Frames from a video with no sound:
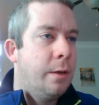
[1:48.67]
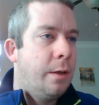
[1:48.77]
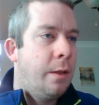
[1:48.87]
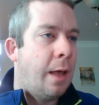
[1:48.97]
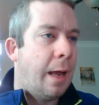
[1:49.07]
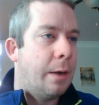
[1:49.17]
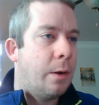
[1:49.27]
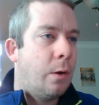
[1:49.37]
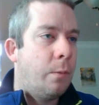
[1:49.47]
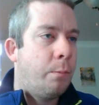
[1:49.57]
that
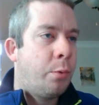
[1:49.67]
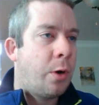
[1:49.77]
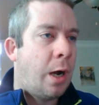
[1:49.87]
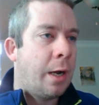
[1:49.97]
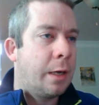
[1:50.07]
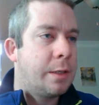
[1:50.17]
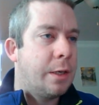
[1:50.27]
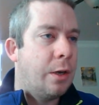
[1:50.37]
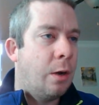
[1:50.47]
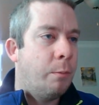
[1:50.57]
product
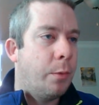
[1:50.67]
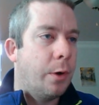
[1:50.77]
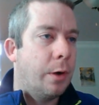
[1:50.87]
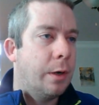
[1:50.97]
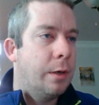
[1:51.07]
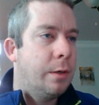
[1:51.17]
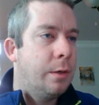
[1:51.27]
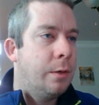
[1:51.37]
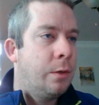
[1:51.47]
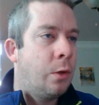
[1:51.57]
number,
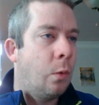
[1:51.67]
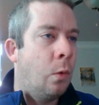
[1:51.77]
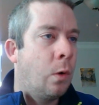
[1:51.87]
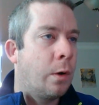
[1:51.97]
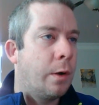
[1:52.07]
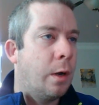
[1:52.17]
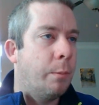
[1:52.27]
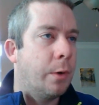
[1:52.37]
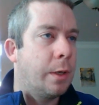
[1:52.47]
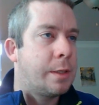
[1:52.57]
the order
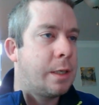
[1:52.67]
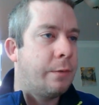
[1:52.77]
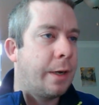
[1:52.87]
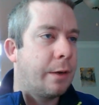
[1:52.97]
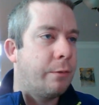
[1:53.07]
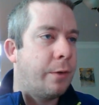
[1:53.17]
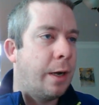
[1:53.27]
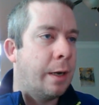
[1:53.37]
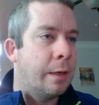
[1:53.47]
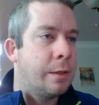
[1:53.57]
number. Let's see if I can
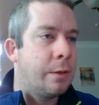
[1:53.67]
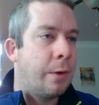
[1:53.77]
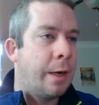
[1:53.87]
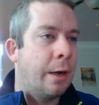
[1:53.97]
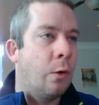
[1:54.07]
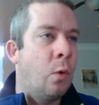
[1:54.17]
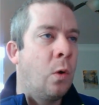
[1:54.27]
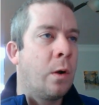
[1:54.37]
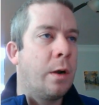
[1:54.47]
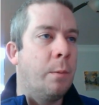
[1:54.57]
find it right here.
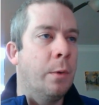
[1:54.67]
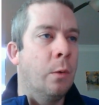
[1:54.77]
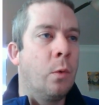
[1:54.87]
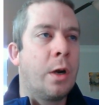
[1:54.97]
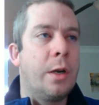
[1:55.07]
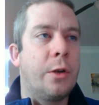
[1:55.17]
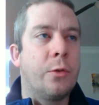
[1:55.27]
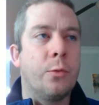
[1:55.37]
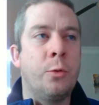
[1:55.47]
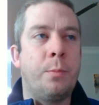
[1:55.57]
Order number. We're going to
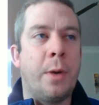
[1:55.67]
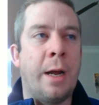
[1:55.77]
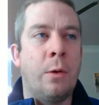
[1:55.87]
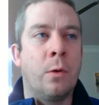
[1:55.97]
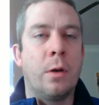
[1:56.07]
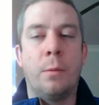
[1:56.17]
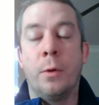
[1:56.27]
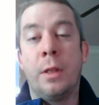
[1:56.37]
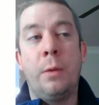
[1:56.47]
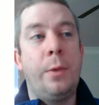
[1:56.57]
group by order number.
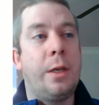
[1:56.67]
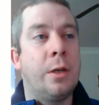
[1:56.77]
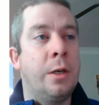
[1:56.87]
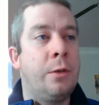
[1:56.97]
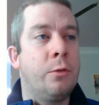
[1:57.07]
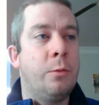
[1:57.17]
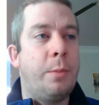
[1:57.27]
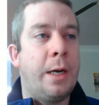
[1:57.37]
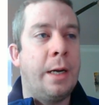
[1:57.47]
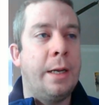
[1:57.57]
Then we could group
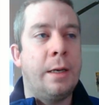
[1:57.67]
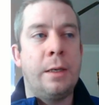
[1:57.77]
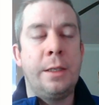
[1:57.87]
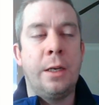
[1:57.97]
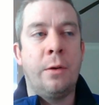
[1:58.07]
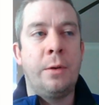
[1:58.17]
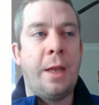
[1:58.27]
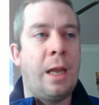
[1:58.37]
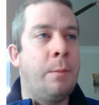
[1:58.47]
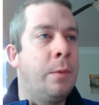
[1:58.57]
by,
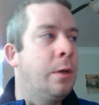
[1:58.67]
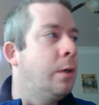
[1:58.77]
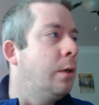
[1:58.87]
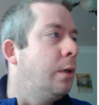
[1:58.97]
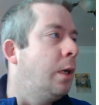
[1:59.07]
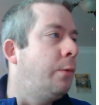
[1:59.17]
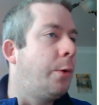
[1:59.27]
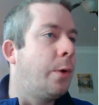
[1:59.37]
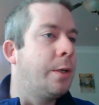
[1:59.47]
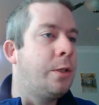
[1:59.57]
name if we
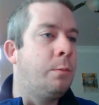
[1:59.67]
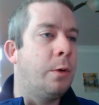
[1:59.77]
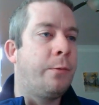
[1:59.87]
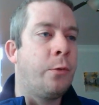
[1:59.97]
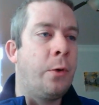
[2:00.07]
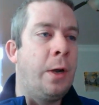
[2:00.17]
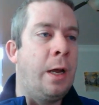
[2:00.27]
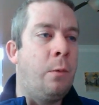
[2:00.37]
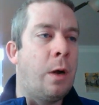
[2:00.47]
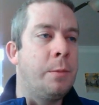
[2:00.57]
wanted to. But for
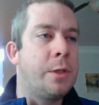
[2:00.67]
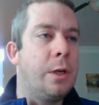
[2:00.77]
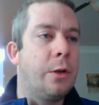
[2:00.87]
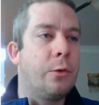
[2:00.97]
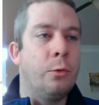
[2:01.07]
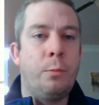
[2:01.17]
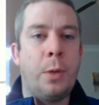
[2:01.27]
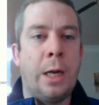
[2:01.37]
now, I'm just going to group by